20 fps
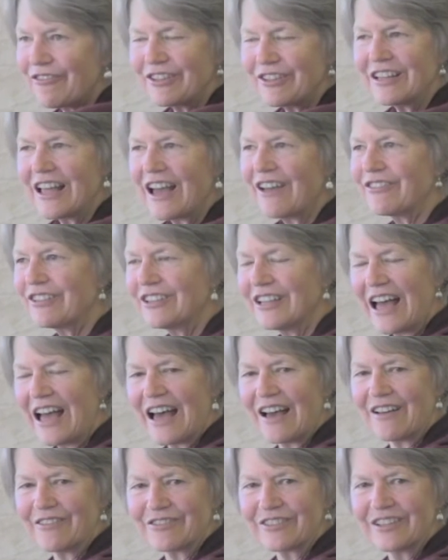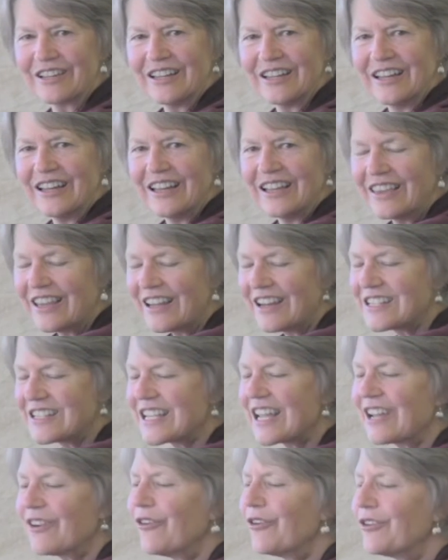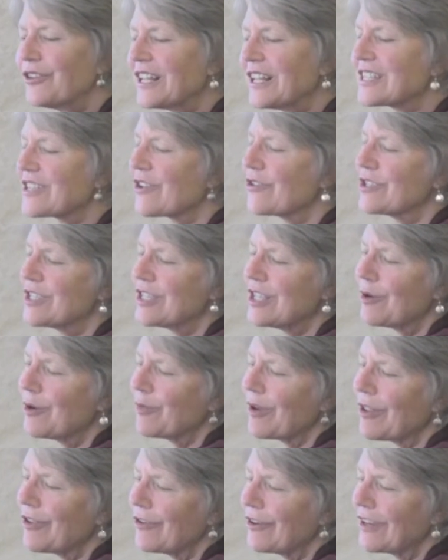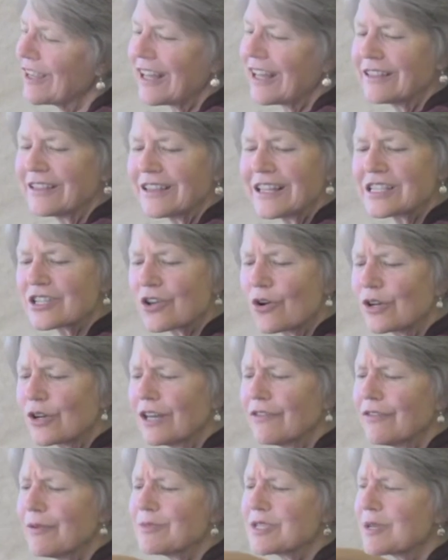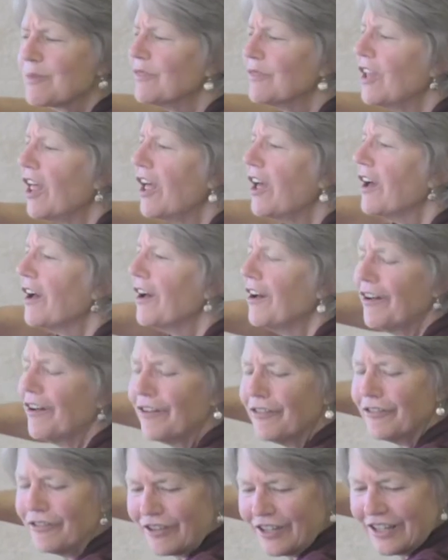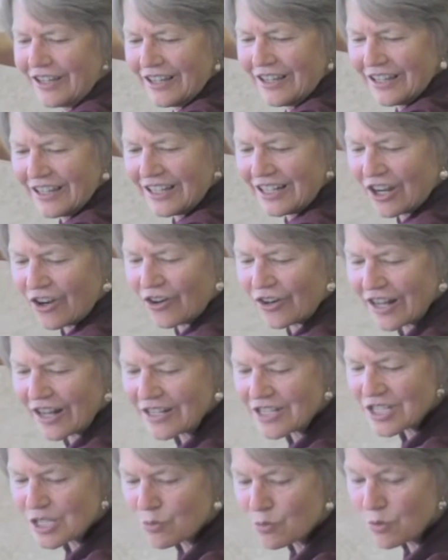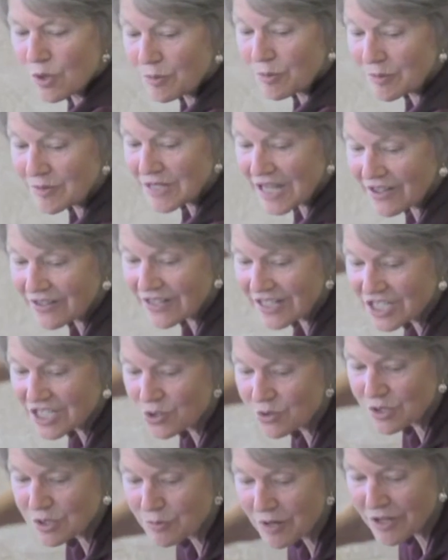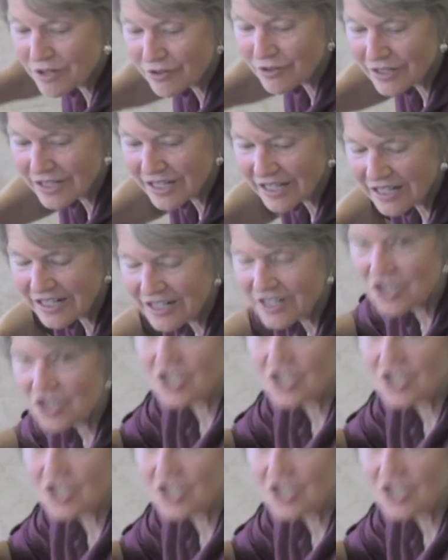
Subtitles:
and laugh and laugh. Then I say, oh, let's go see your brother again. Let's go give him some love. And I'd swoop him down next to his brother again, and